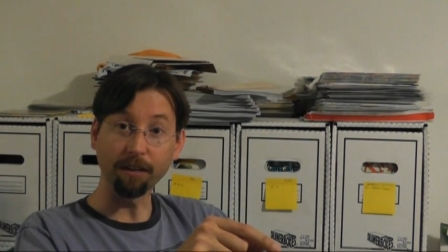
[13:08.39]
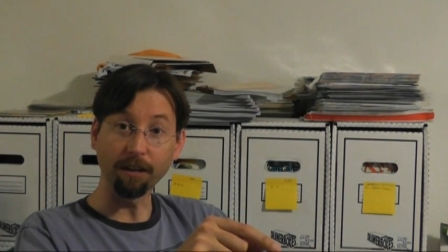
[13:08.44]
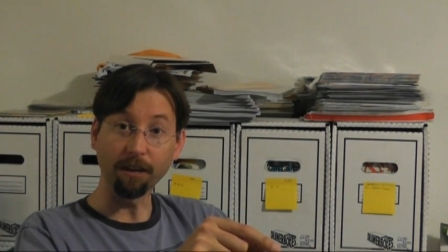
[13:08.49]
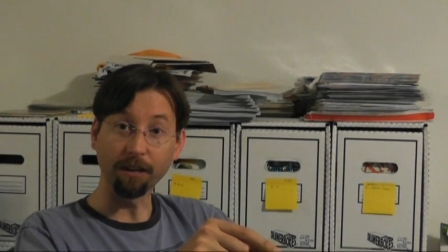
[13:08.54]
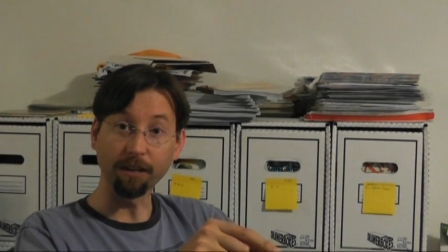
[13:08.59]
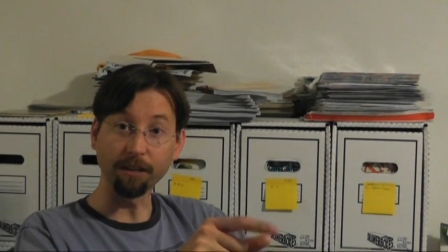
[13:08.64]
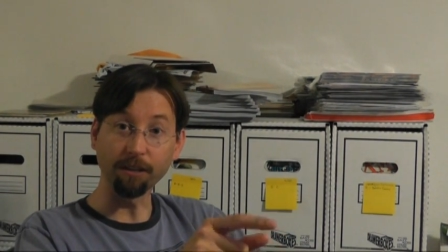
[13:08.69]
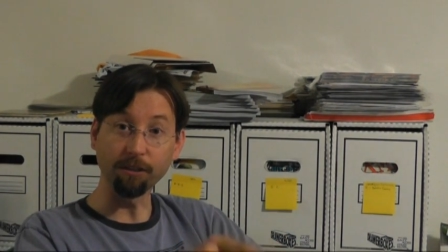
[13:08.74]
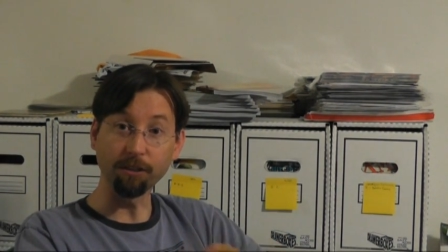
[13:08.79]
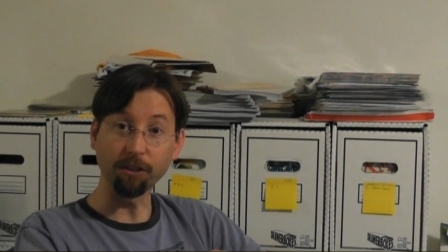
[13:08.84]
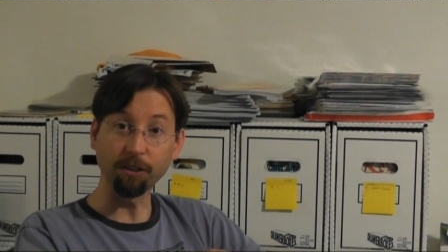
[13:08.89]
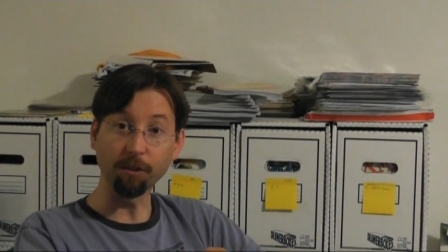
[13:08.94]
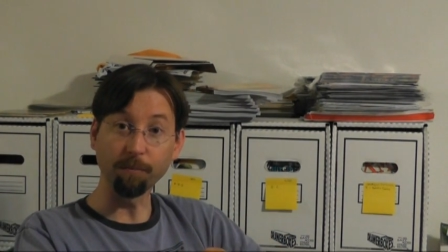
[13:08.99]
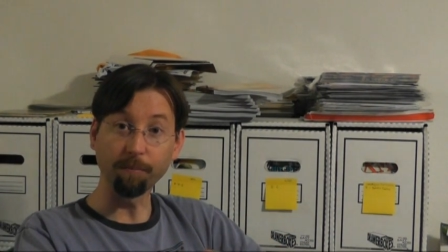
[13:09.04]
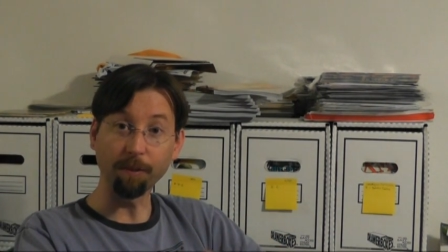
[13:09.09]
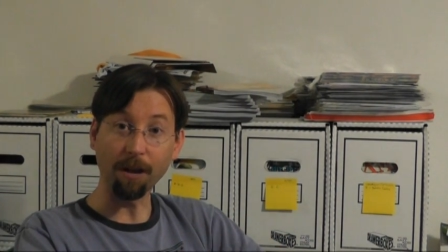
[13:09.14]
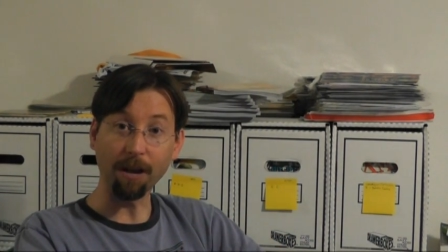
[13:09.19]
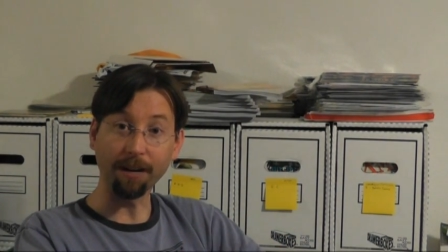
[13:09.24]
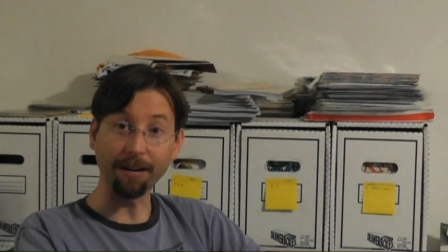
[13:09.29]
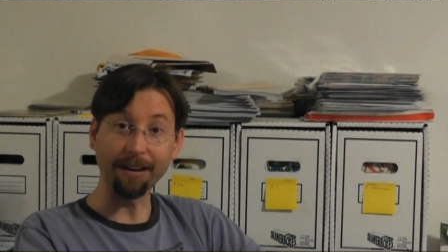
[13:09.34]
a YouTube
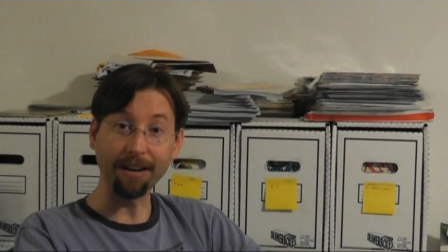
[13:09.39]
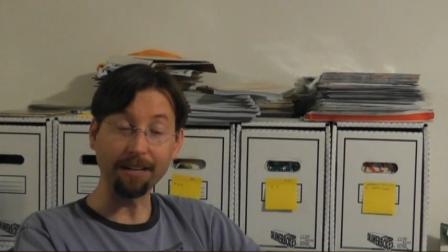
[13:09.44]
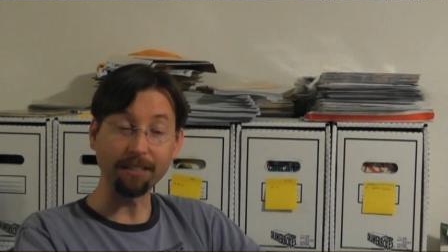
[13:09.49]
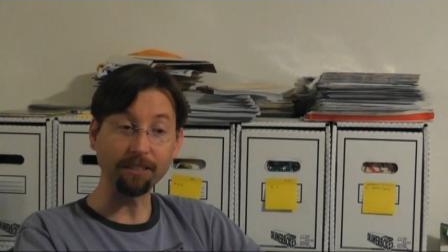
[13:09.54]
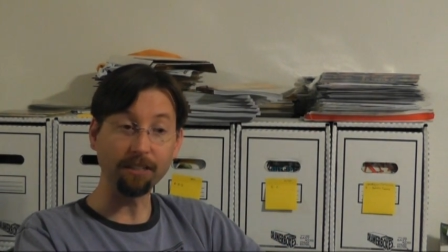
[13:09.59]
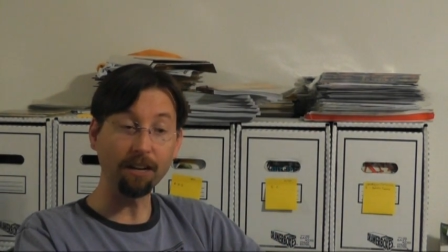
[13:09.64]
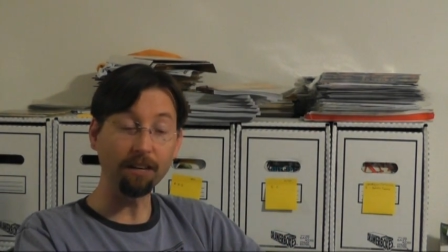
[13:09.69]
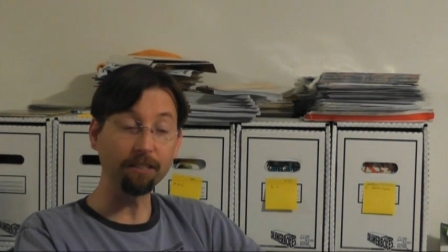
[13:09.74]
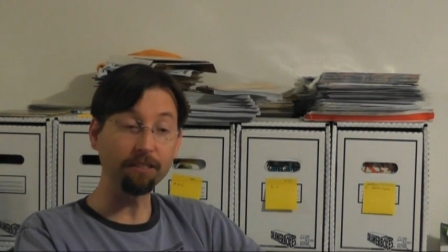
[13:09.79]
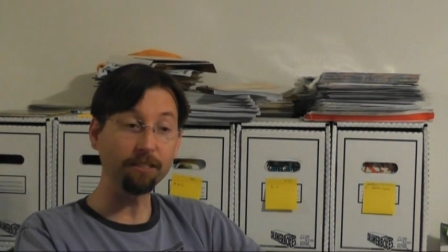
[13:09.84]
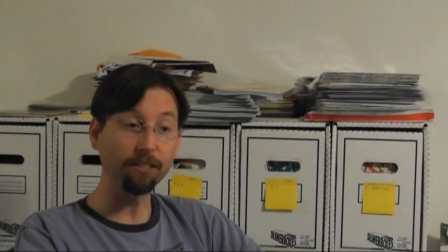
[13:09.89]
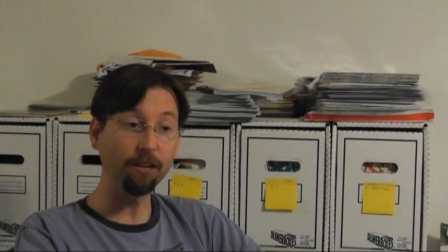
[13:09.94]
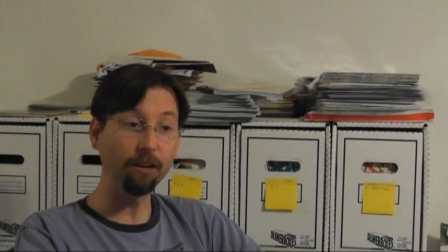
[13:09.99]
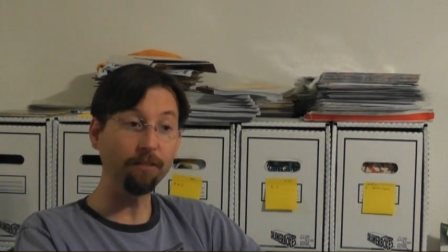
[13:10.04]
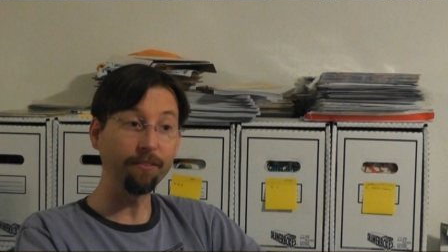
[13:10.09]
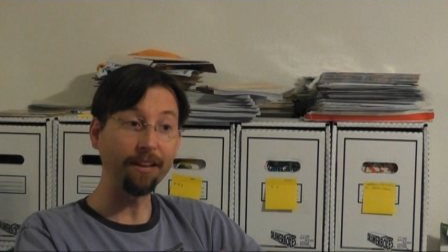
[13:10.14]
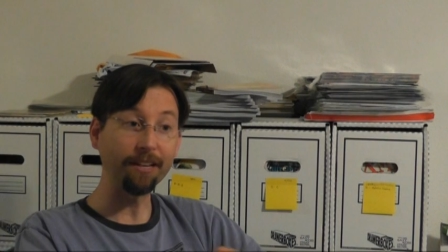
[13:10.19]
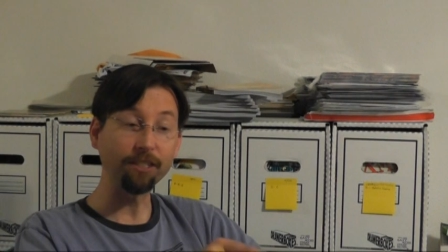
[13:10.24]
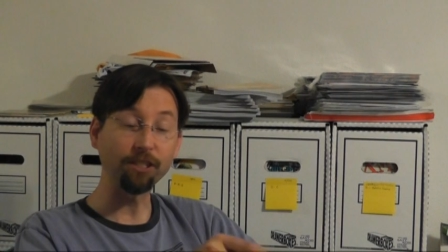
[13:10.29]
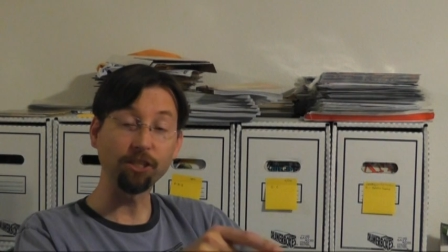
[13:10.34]
podcast
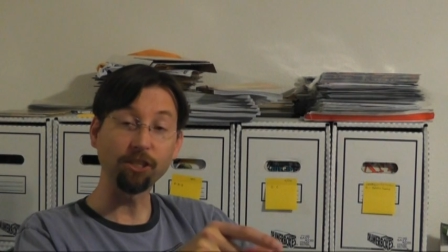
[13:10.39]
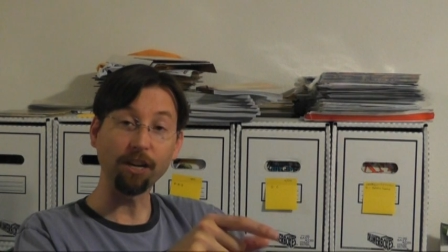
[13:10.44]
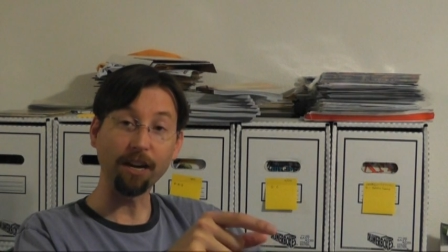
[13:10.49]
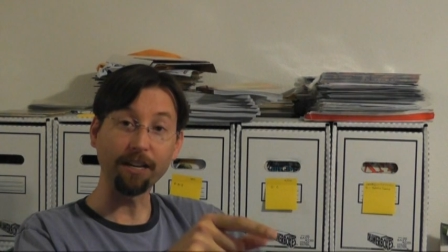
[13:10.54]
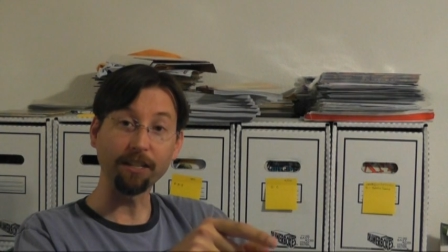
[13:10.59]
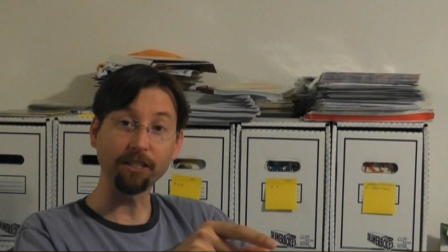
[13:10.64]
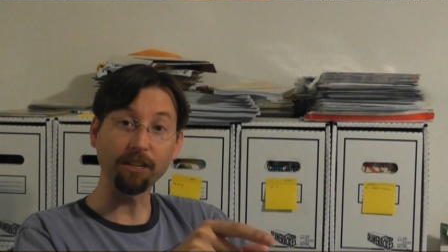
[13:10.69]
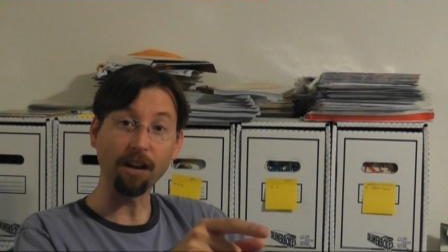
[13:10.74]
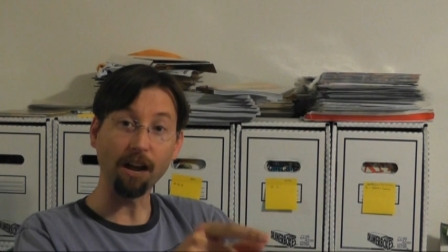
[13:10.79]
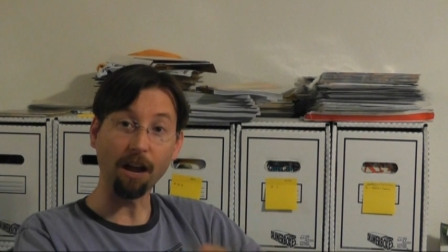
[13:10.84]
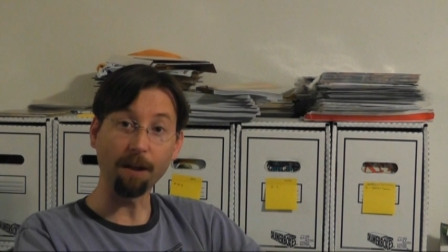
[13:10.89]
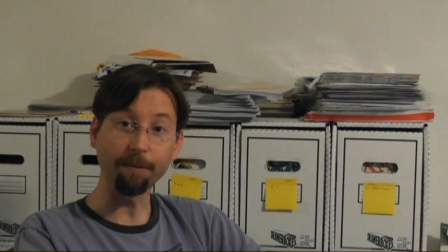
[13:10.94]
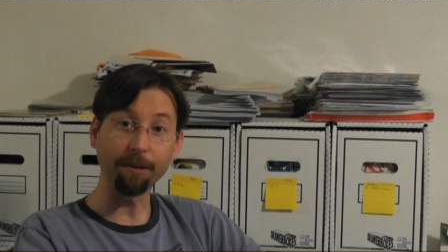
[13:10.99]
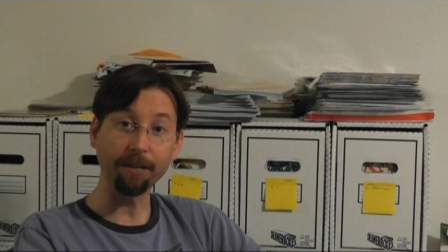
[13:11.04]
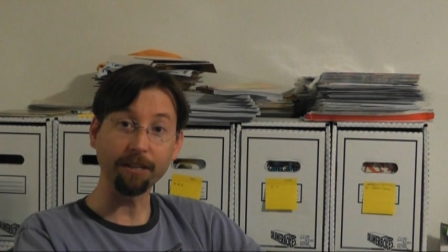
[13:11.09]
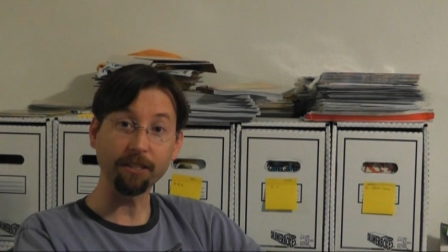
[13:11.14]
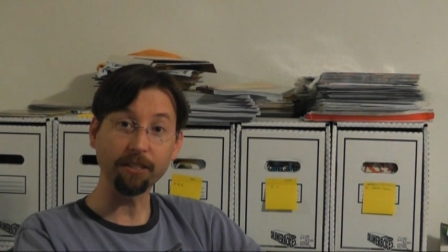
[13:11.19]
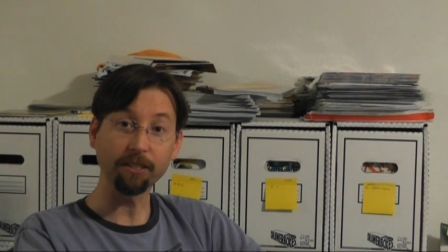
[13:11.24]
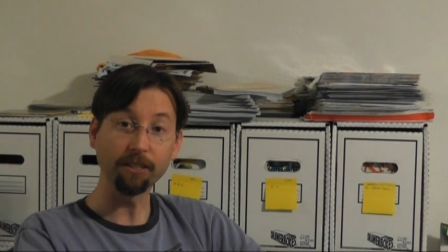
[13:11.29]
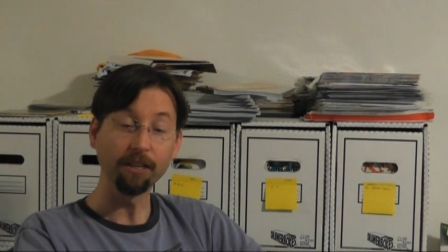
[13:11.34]
also. That's Jay's
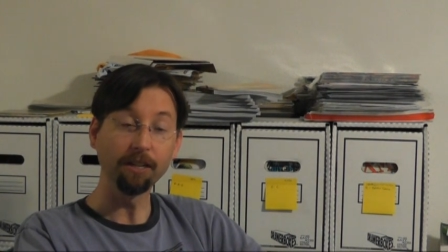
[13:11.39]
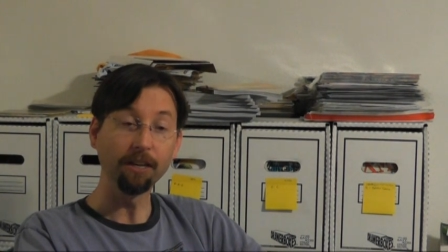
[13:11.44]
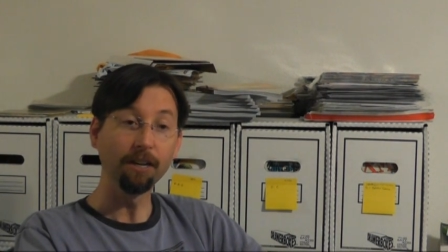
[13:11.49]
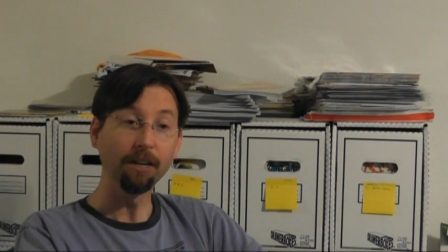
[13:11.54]
Comics.